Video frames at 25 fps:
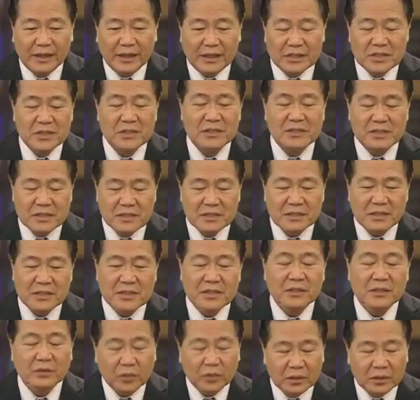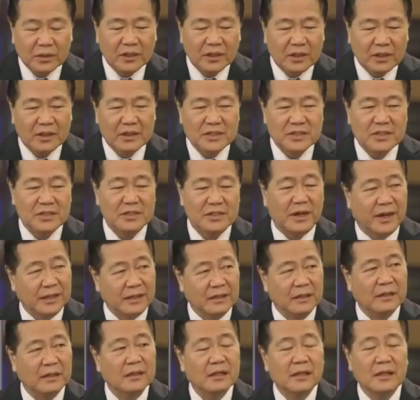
That's a good start.